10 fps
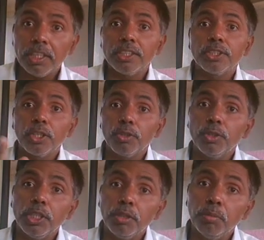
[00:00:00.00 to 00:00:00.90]
and
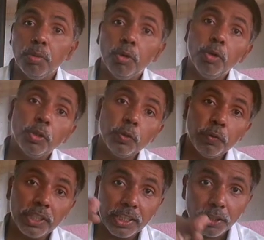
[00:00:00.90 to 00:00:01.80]
surrounding both
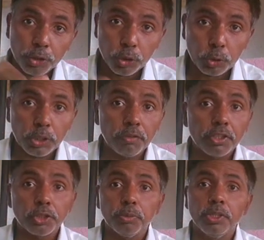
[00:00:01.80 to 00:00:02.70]
we can achieve
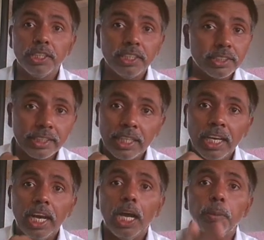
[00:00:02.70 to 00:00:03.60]
reversibility is a
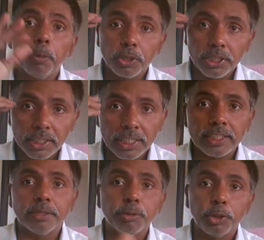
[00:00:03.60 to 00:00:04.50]
hypothetical
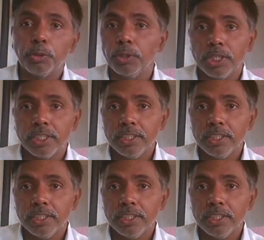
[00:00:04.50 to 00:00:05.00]
assumption only.